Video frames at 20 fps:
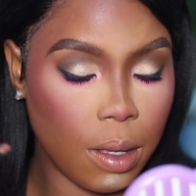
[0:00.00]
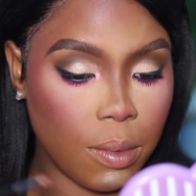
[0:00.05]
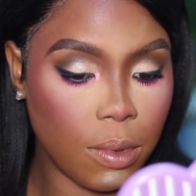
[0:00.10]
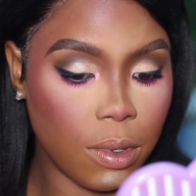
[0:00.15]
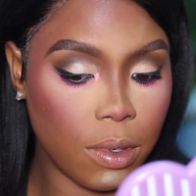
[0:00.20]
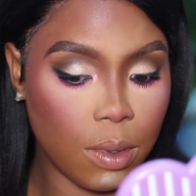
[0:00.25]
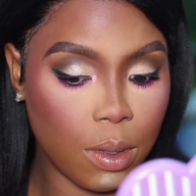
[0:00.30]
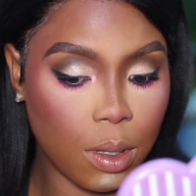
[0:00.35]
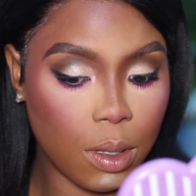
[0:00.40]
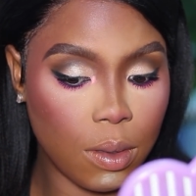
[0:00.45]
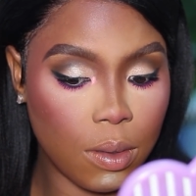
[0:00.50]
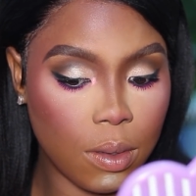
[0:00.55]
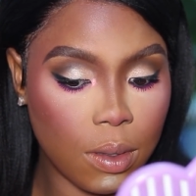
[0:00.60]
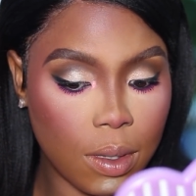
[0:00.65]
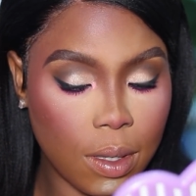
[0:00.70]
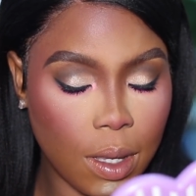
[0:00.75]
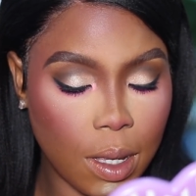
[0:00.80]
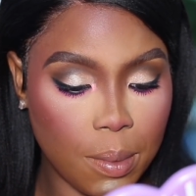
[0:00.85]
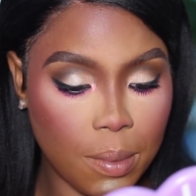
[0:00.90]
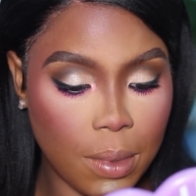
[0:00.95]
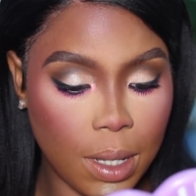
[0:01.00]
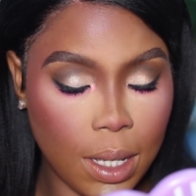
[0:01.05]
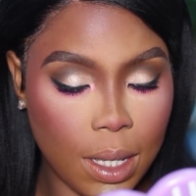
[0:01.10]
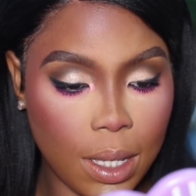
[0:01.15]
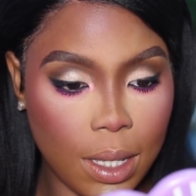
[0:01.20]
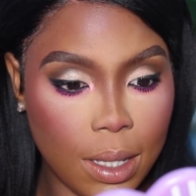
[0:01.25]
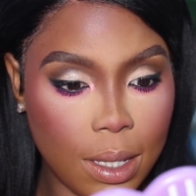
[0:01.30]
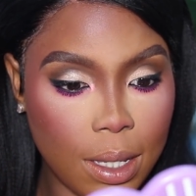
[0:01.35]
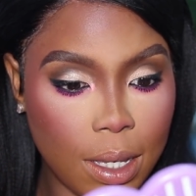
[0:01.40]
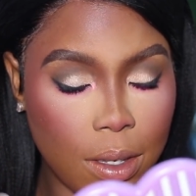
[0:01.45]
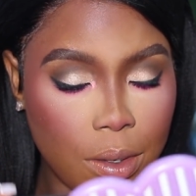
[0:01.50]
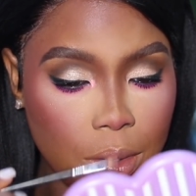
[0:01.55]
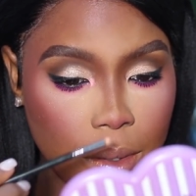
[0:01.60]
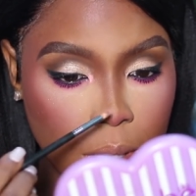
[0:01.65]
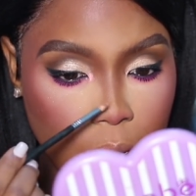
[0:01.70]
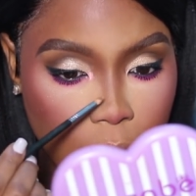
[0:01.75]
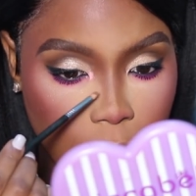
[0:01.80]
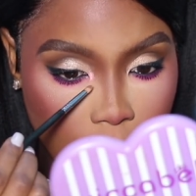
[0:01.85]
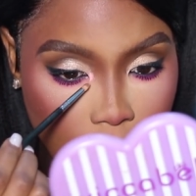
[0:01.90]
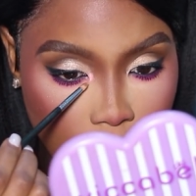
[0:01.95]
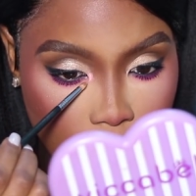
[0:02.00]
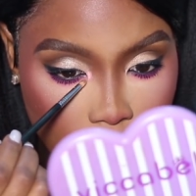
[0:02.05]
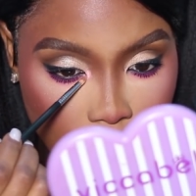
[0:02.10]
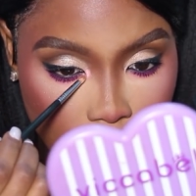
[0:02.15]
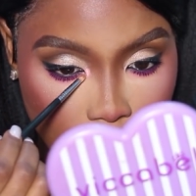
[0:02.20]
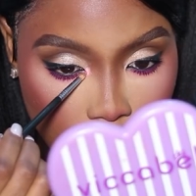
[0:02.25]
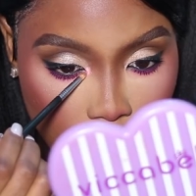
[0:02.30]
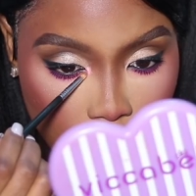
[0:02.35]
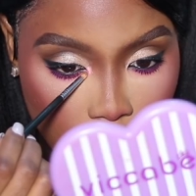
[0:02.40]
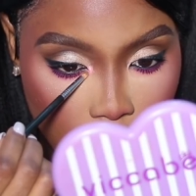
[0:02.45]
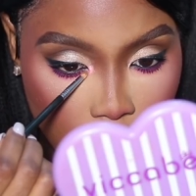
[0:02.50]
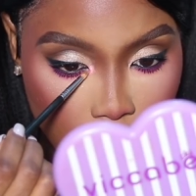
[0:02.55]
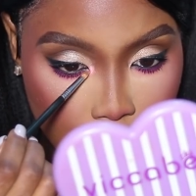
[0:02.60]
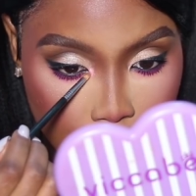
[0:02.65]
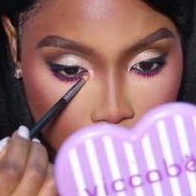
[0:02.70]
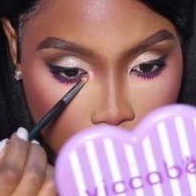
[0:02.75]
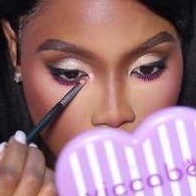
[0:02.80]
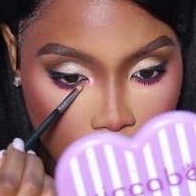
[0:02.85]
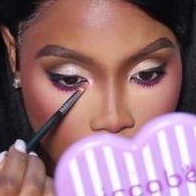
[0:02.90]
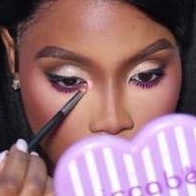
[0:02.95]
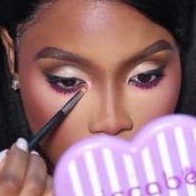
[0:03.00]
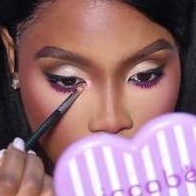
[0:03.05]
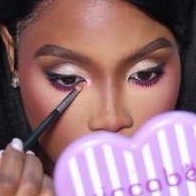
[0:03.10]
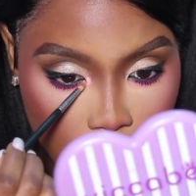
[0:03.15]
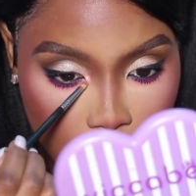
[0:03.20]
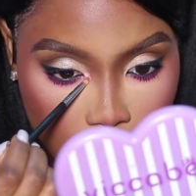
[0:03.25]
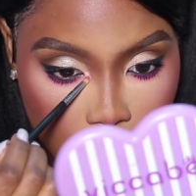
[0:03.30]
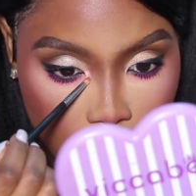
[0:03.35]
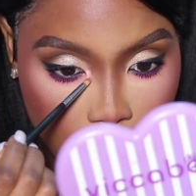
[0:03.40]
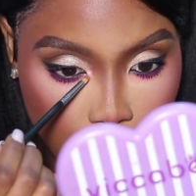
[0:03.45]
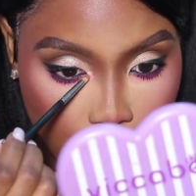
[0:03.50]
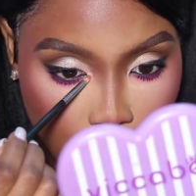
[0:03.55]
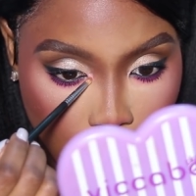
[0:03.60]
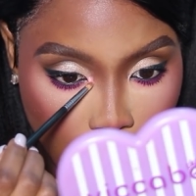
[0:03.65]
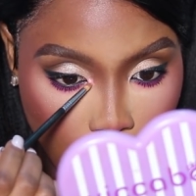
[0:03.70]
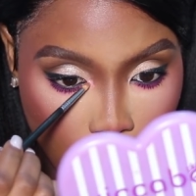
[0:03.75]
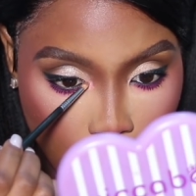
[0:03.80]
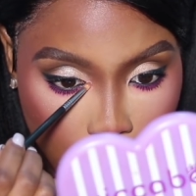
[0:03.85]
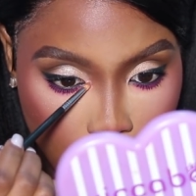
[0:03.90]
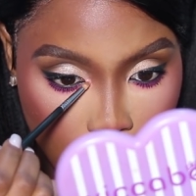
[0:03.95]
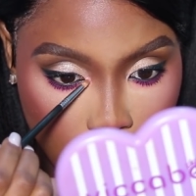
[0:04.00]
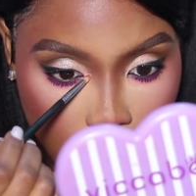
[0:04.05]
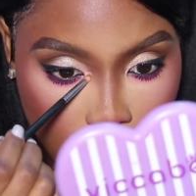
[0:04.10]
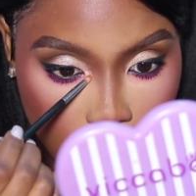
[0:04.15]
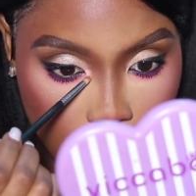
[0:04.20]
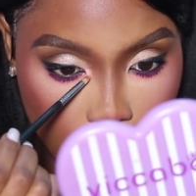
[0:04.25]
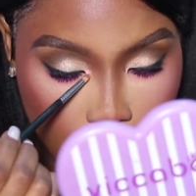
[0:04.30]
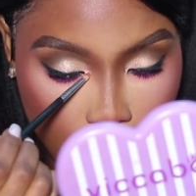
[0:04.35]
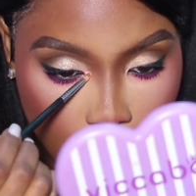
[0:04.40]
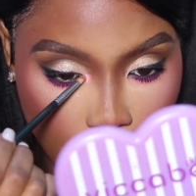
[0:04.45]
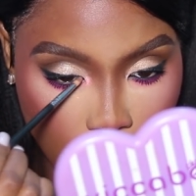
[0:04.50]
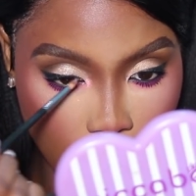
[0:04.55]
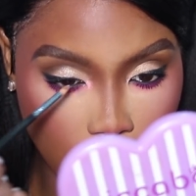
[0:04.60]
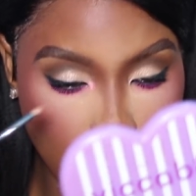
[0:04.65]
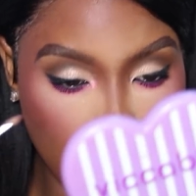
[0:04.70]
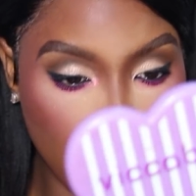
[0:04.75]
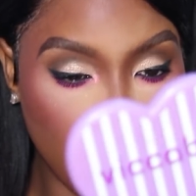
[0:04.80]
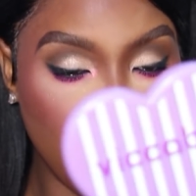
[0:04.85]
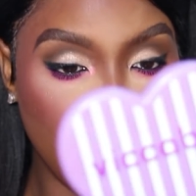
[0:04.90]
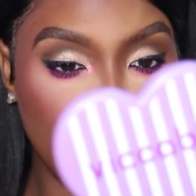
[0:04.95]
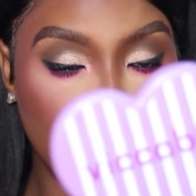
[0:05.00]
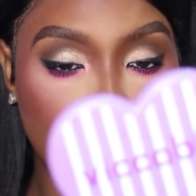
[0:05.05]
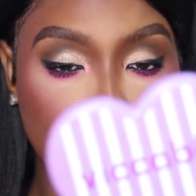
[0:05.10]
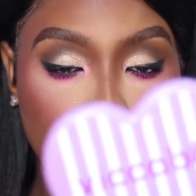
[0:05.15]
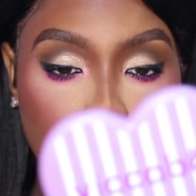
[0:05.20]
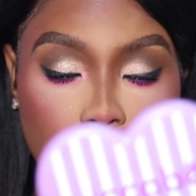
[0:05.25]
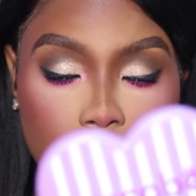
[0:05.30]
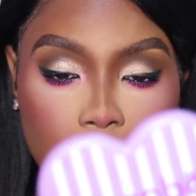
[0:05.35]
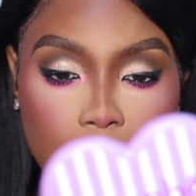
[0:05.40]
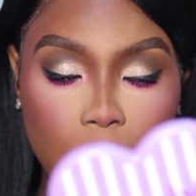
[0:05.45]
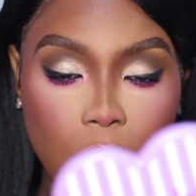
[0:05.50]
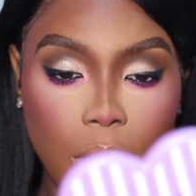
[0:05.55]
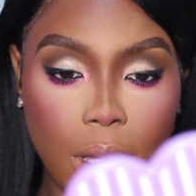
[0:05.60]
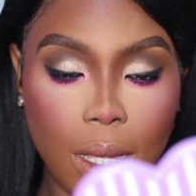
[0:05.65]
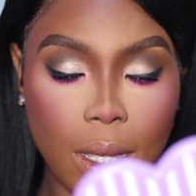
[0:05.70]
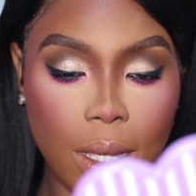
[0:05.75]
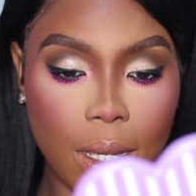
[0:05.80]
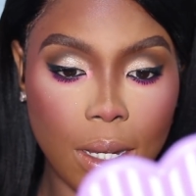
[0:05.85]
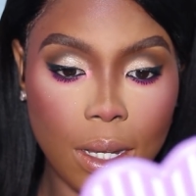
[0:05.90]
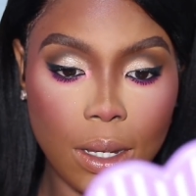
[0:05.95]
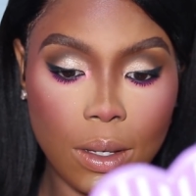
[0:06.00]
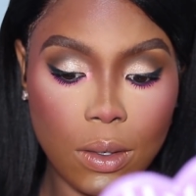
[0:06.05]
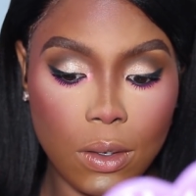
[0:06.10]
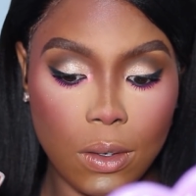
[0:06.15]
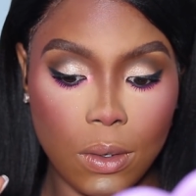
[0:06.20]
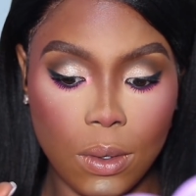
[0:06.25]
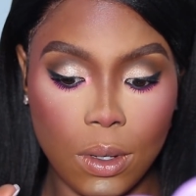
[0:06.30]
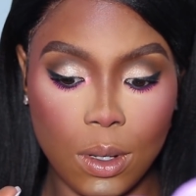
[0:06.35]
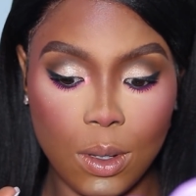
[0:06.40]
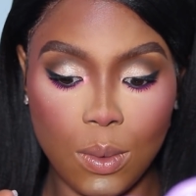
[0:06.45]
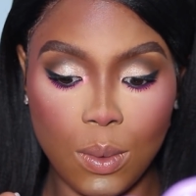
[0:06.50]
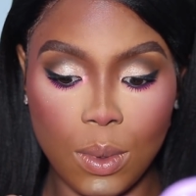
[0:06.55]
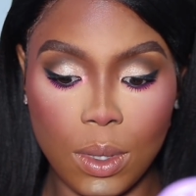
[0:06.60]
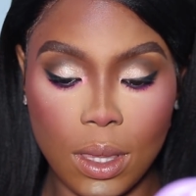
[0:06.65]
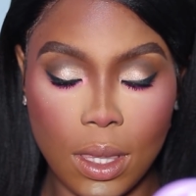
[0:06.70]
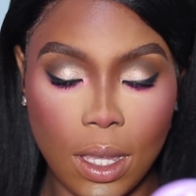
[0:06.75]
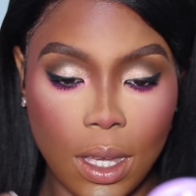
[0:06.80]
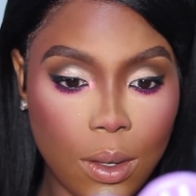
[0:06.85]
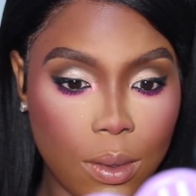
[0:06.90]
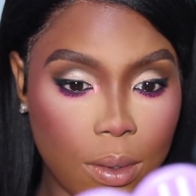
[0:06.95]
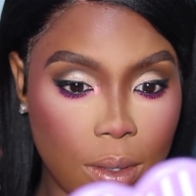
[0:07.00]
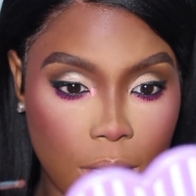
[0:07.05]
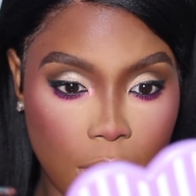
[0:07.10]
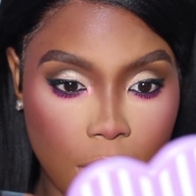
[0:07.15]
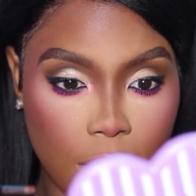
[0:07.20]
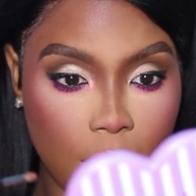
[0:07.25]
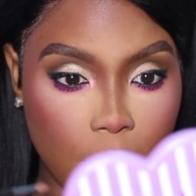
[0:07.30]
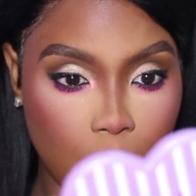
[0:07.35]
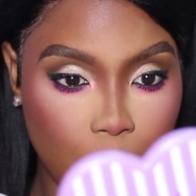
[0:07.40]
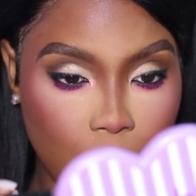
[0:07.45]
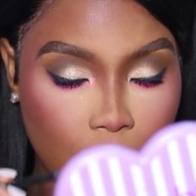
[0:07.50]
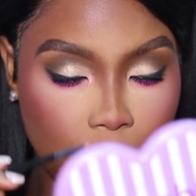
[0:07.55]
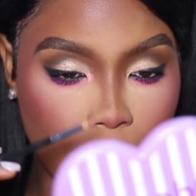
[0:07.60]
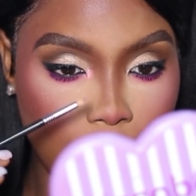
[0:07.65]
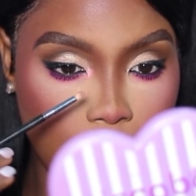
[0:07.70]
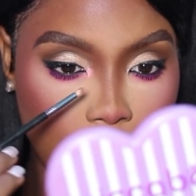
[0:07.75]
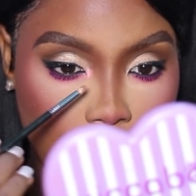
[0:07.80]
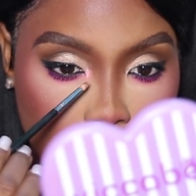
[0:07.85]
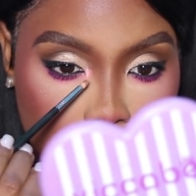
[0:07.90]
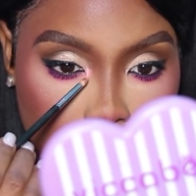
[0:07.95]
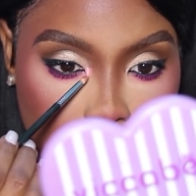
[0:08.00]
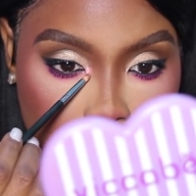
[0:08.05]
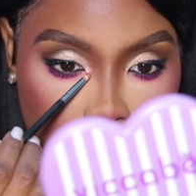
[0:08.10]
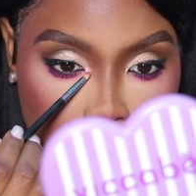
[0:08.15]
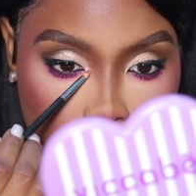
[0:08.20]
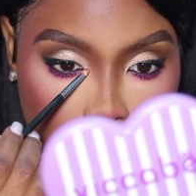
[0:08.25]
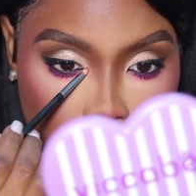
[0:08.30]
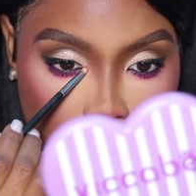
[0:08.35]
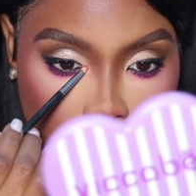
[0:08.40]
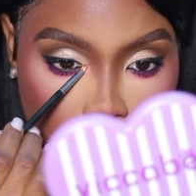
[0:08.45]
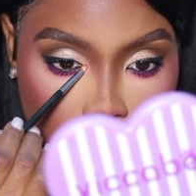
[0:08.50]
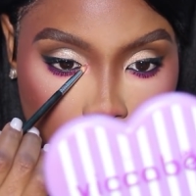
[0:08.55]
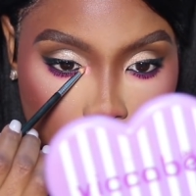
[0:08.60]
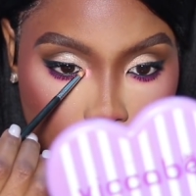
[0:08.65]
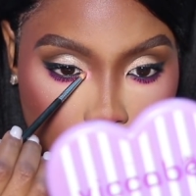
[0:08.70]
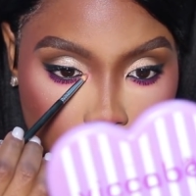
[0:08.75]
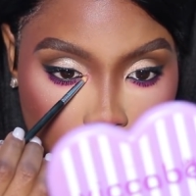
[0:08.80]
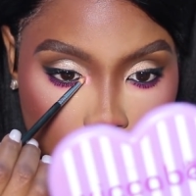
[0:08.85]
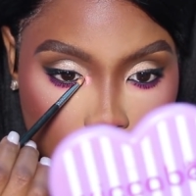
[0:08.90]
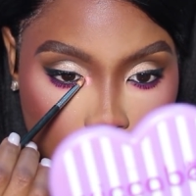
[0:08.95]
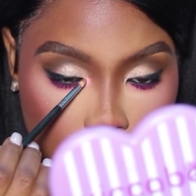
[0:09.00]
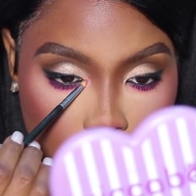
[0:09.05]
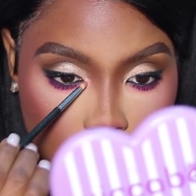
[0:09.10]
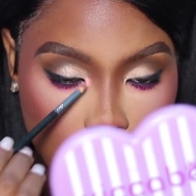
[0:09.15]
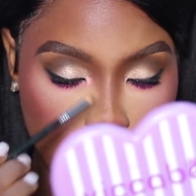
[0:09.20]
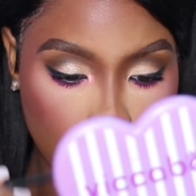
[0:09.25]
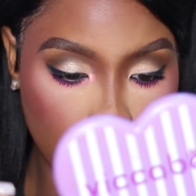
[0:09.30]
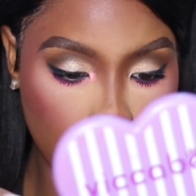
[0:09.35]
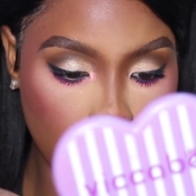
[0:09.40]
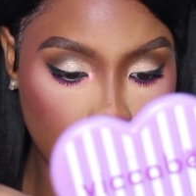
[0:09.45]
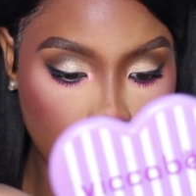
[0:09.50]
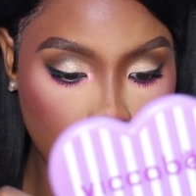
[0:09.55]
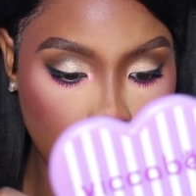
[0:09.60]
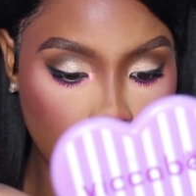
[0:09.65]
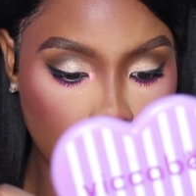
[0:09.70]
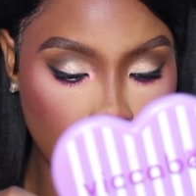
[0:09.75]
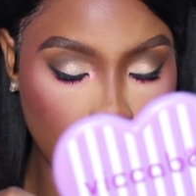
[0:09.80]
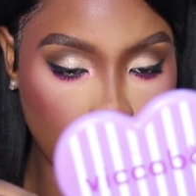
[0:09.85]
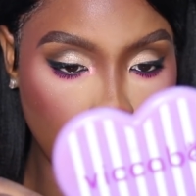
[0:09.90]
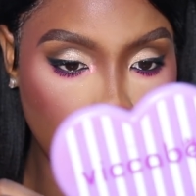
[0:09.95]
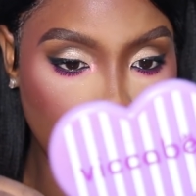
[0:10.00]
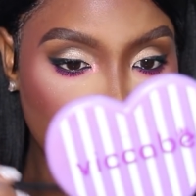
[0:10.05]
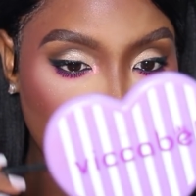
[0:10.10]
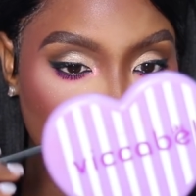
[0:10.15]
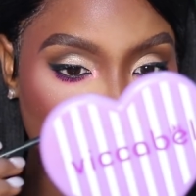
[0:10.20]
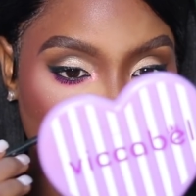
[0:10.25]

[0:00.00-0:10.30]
I'm just going to tap that in there. You need this to just make this look pop even more. You could go ahead and do it without this, but this totally brings the look together.